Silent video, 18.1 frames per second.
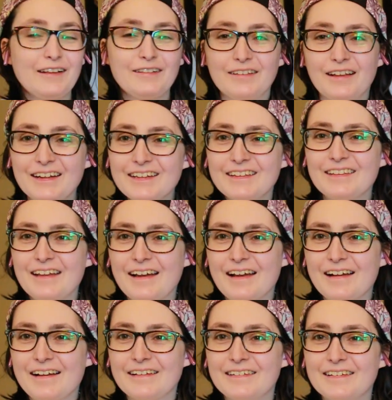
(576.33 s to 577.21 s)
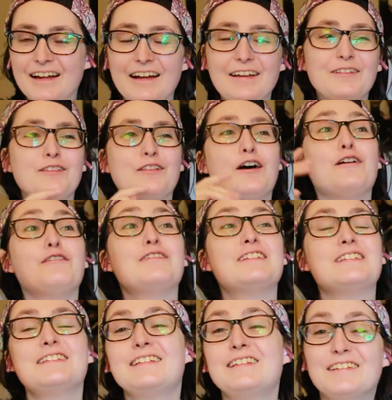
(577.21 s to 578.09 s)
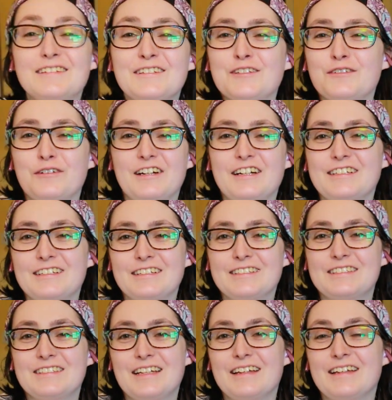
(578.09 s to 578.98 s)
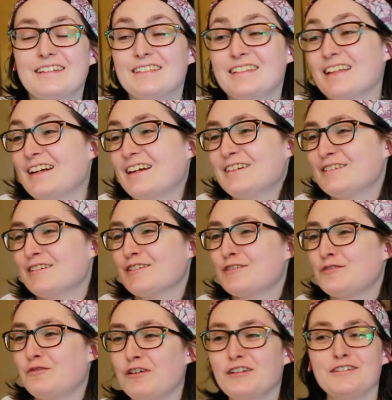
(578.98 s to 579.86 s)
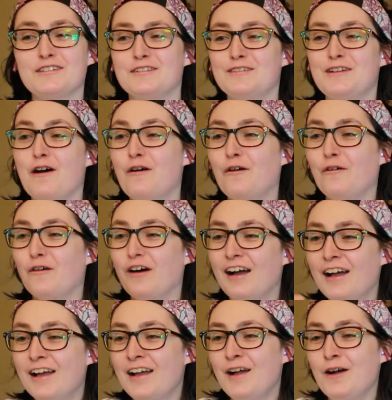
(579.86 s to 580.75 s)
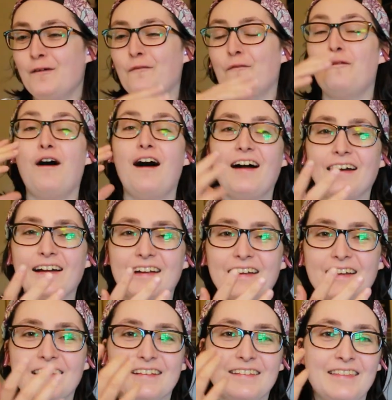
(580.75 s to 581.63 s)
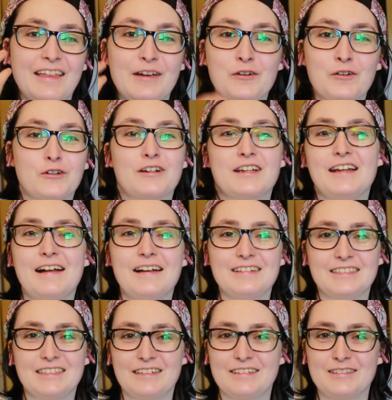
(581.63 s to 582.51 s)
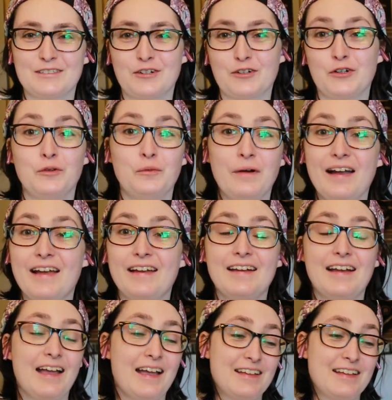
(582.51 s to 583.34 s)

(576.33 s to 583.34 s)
I like that. I love it. See, this is what I just said is that I just want to know why they organized it a certain way,